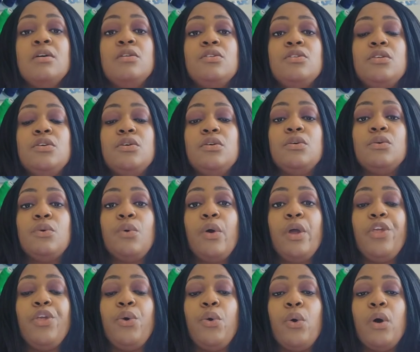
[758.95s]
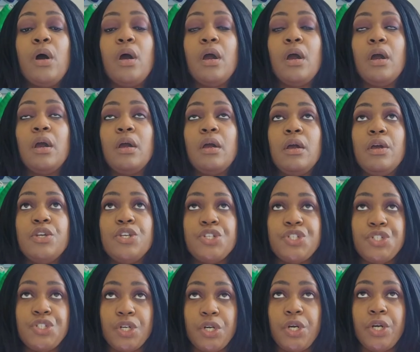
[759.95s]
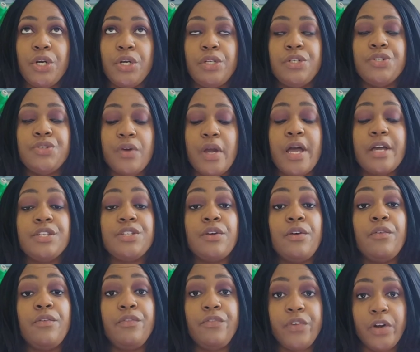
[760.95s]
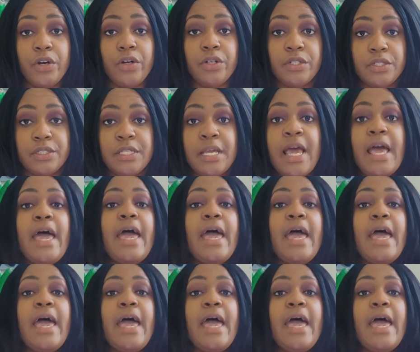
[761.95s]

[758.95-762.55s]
to your shirt dress first.